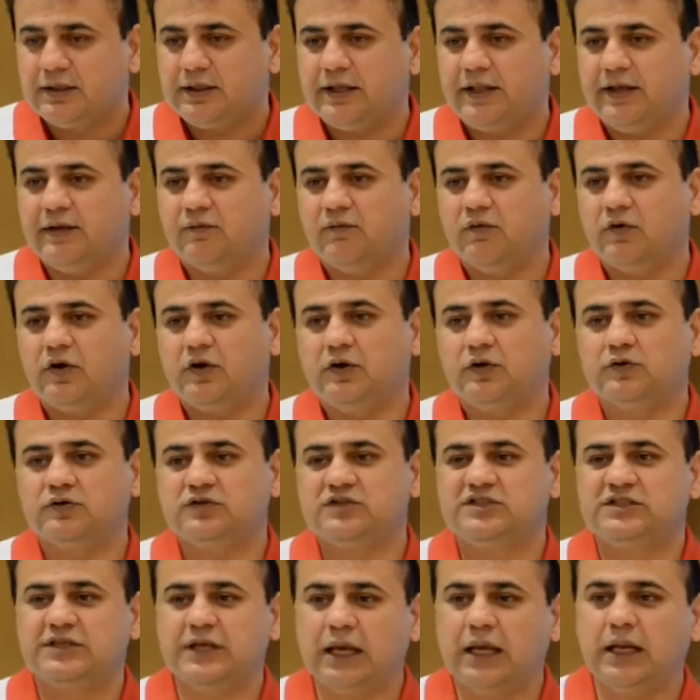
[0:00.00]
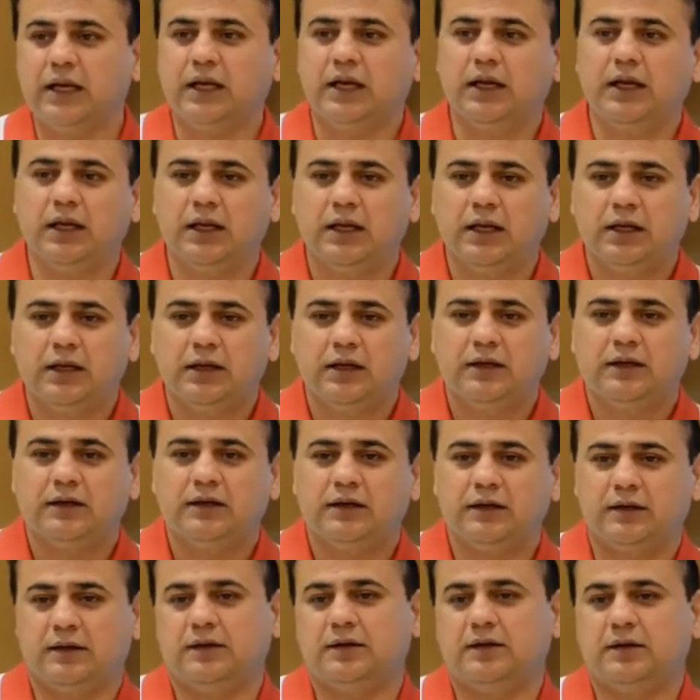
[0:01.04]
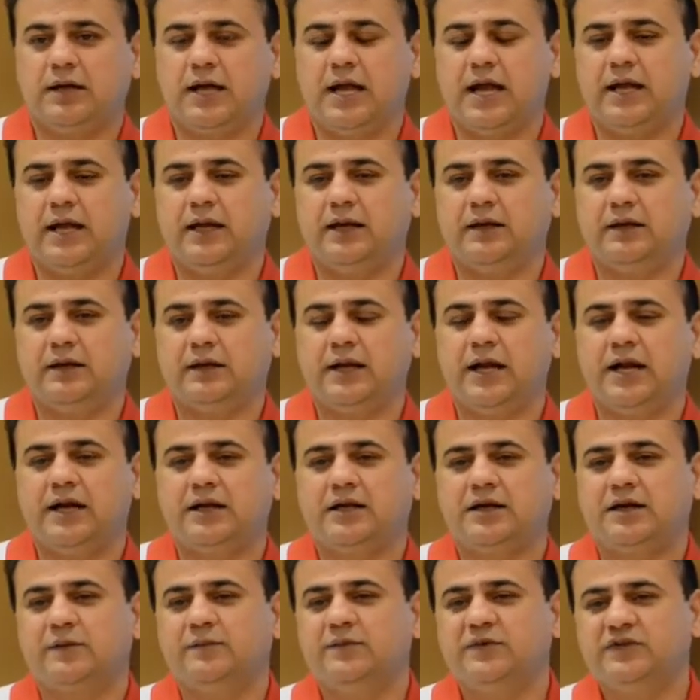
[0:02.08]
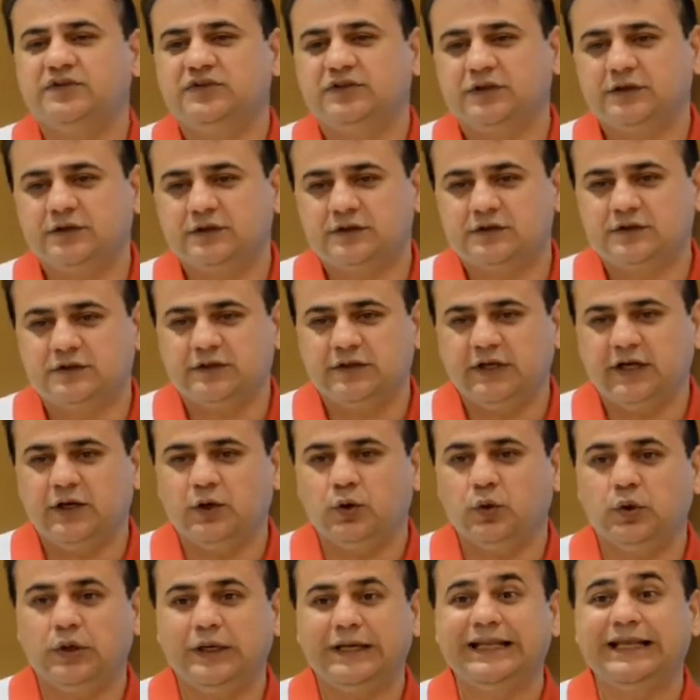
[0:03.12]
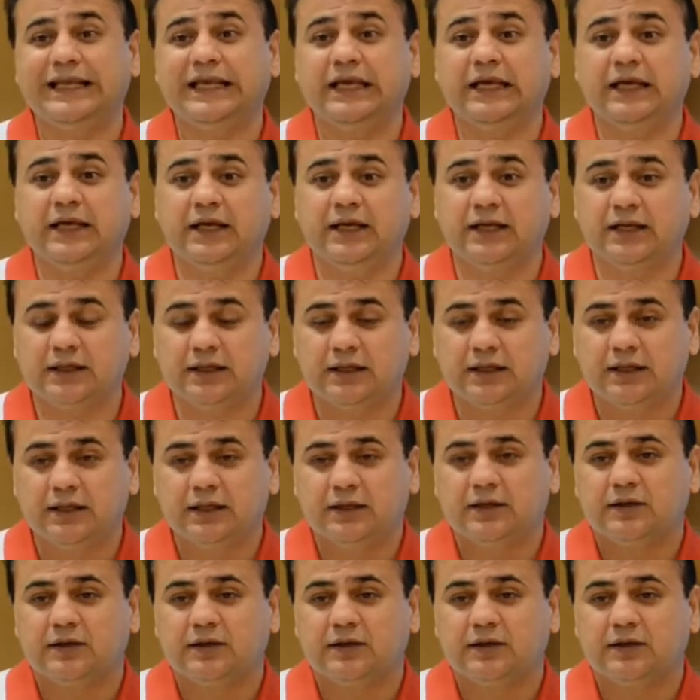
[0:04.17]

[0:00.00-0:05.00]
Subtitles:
they want to sell and get commissions, they don't care